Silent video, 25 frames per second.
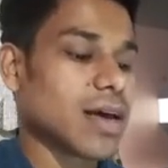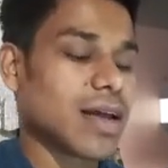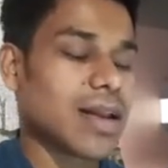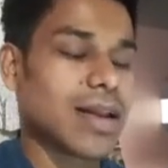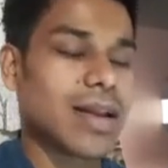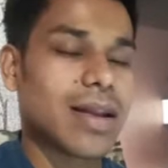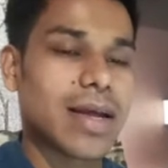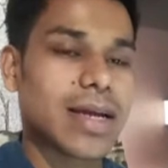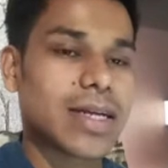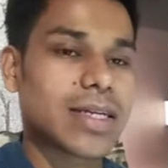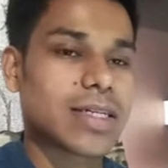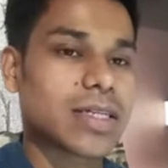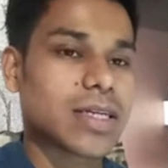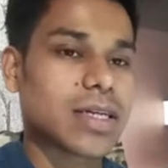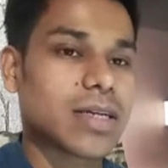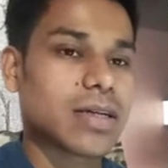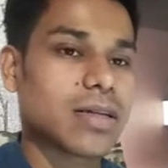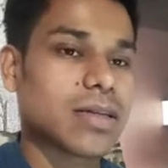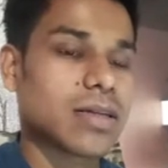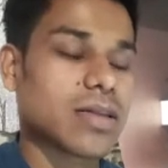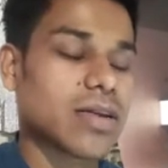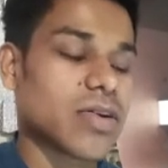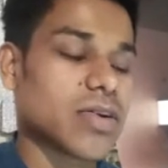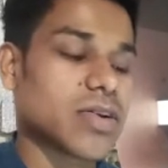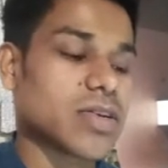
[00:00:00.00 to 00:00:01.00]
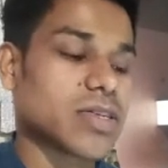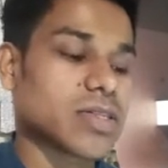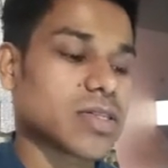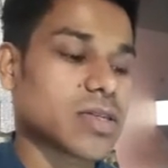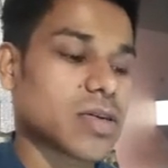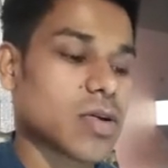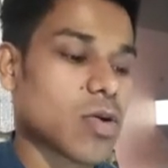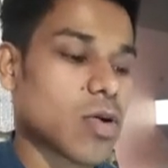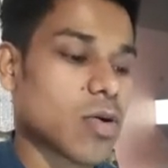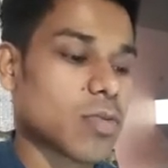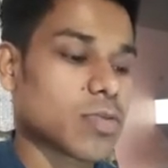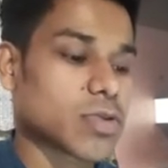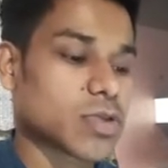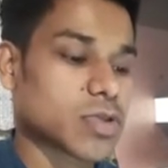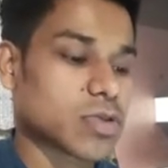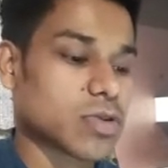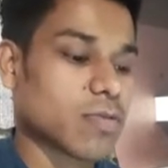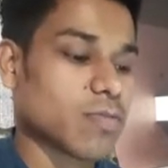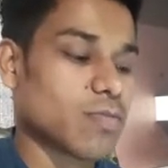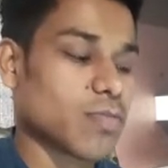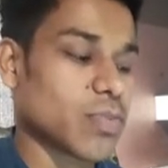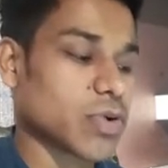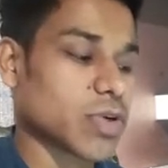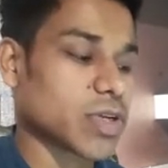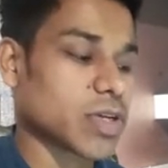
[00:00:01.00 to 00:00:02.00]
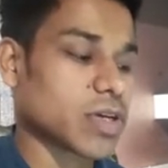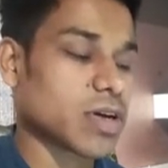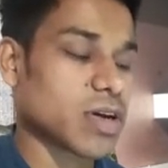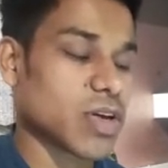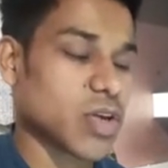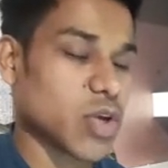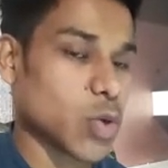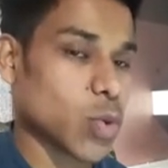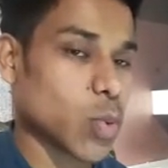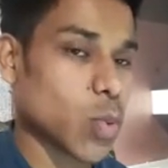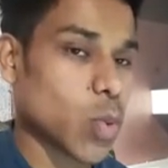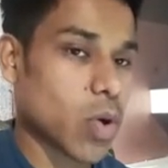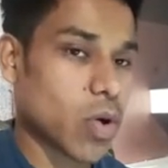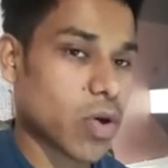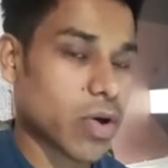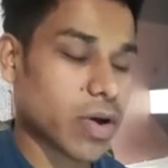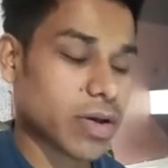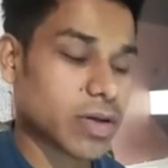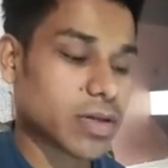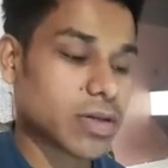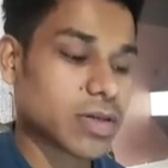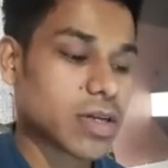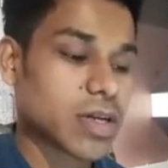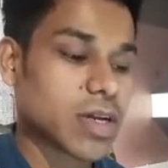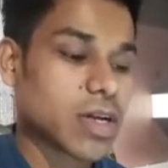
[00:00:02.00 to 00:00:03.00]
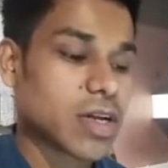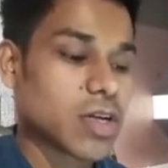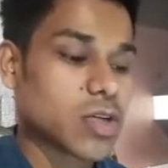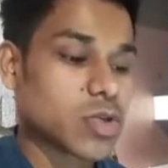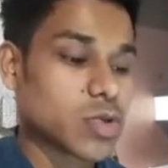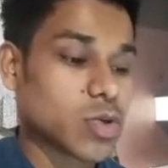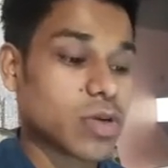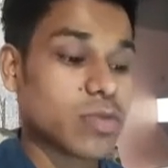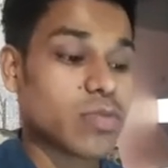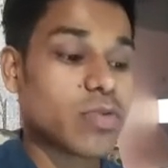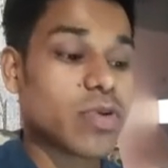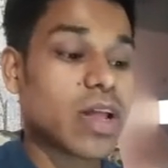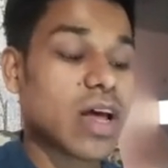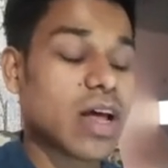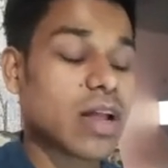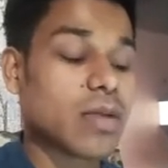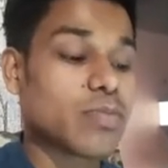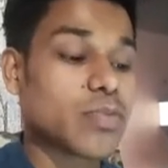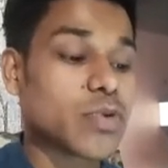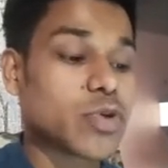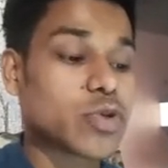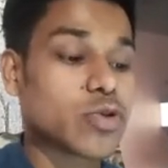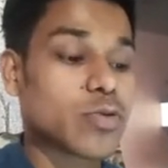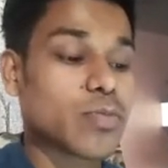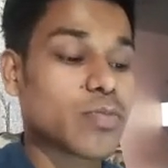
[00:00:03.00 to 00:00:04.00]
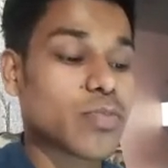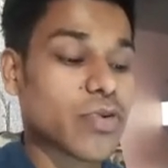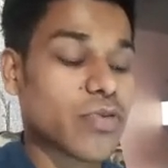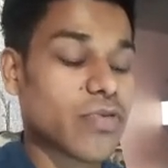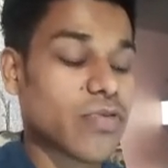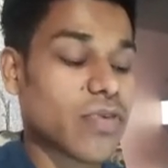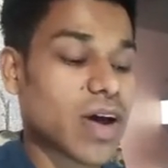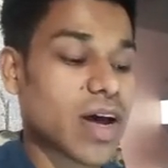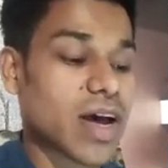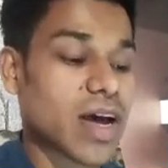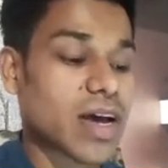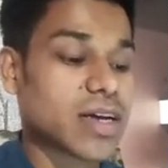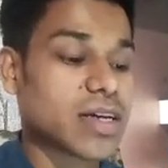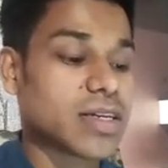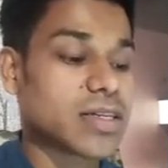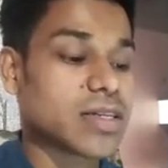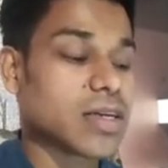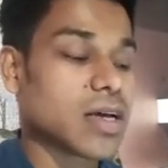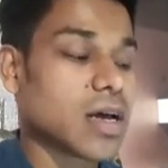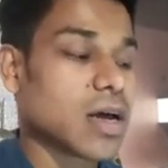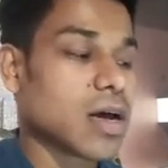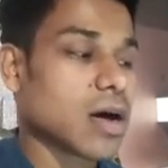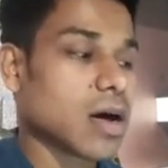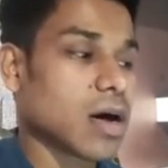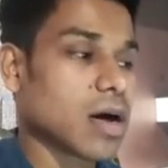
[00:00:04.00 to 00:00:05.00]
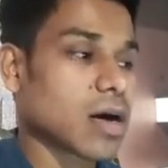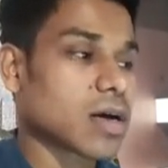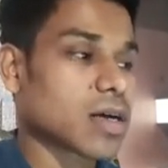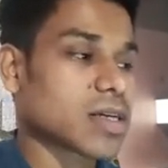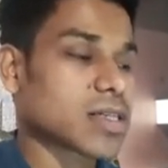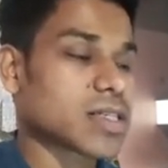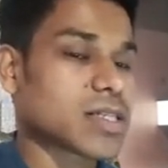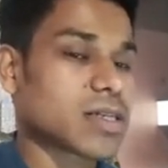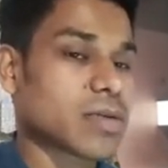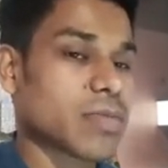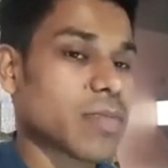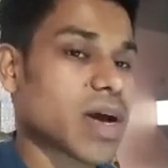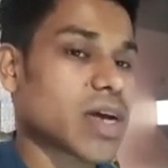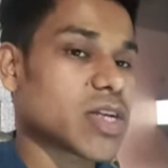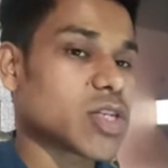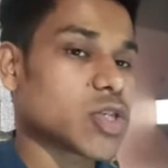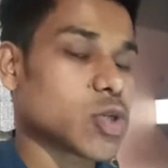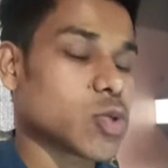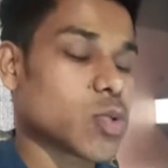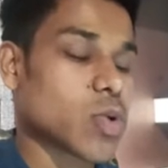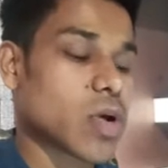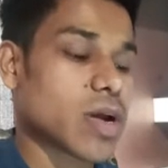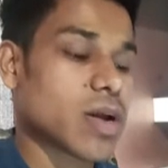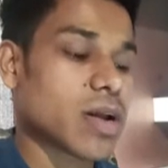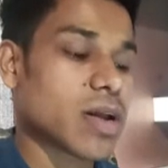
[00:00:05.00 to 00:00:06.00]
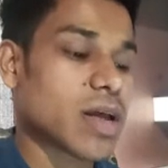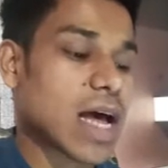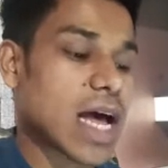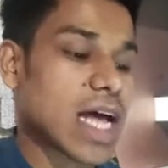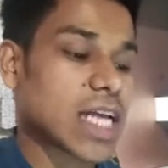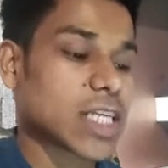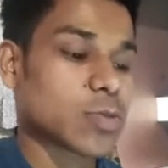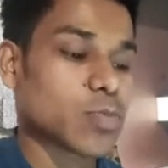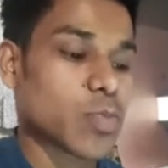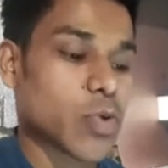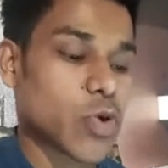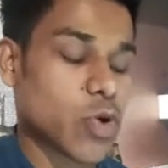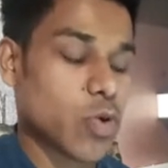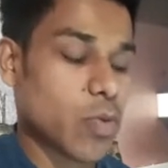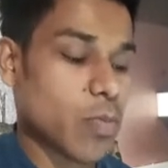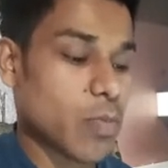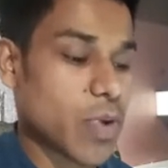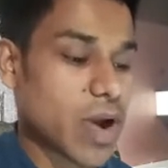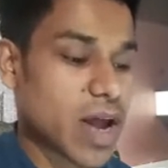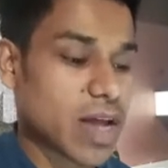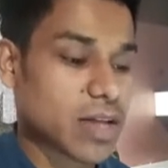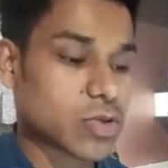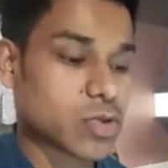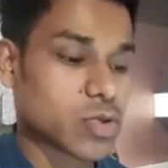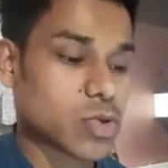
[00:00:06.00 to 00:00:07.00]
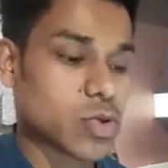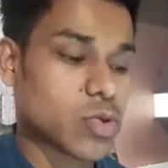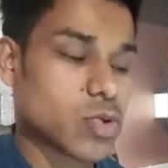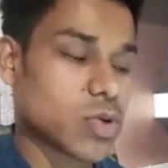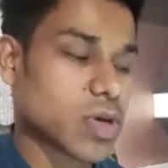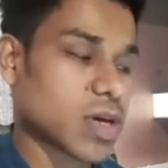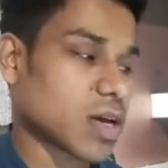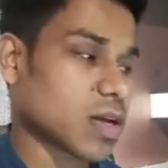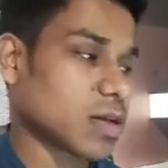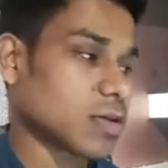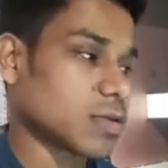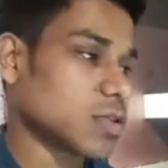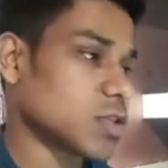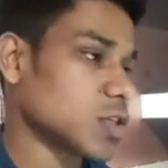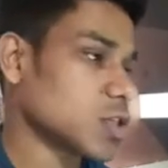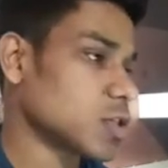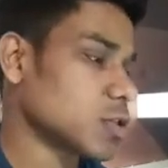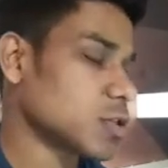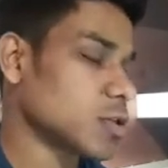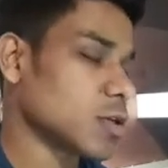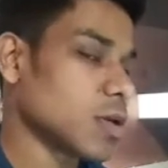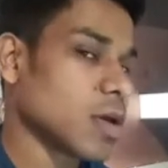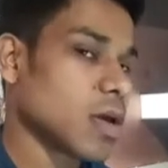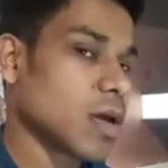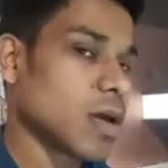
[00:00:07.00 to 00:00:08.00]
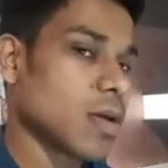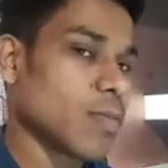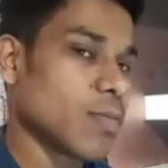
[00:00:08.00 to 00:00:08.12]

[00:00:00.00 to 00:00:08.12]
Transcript: in linkedin there is an option of putting a url so it will help you to provide a customized url as per your brand so you can just